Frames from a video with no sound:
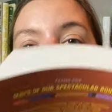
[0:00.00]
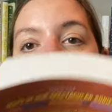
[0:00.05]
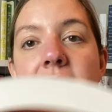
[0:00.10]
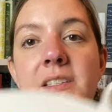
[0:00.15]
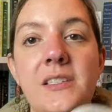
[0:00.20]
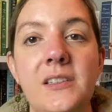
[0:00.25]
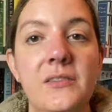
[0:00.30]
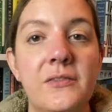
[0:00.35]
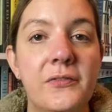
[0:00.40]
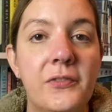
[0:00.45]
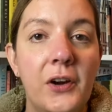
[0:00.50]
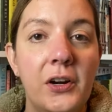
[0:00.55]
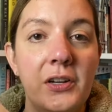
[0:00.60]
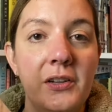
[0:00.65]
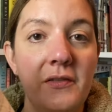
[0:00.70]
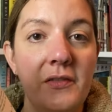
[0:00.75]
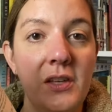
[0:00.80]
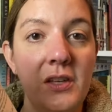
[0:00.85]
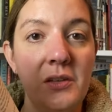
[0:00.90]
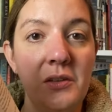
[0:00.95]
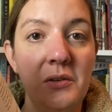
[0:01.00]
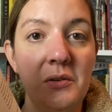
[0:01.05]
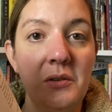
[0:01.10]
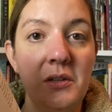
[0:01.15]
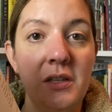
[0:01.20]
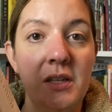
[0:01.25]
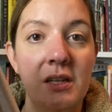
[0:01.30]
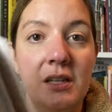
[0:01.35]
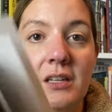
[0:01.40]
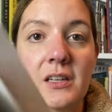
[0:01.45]
this in front of you,
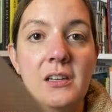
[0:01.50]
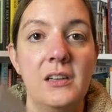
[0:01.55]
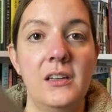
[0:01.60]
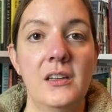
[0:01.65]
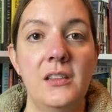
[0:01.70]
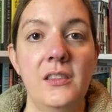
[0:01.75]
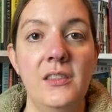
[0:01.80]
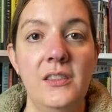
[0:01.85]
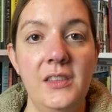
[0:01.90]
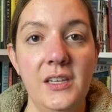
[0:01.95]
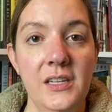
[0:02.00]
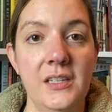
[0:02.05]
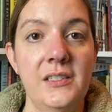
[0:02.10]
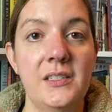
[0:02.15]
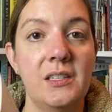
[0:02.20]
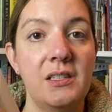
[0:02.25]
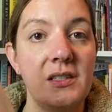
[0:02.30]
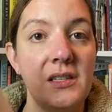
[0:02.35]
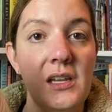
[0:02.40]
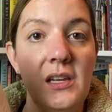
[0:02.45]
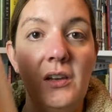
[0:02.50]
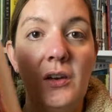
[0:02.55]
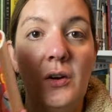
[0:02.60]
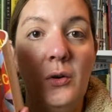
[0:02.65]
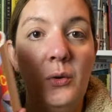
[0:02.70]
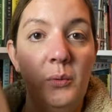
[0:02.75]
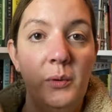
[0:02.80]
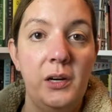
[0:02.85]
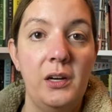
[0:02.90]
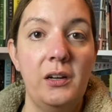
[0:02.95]
this is like
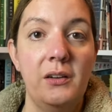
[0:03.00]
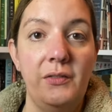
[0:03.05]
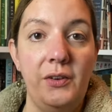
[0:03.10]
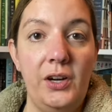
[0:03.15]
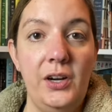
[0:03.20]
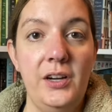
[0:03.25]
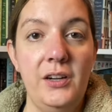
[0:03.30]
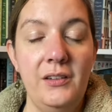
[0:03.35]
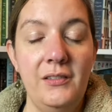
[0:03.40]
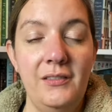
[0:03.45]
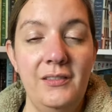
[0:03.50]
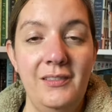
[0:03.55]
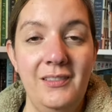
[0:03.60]
a work of art.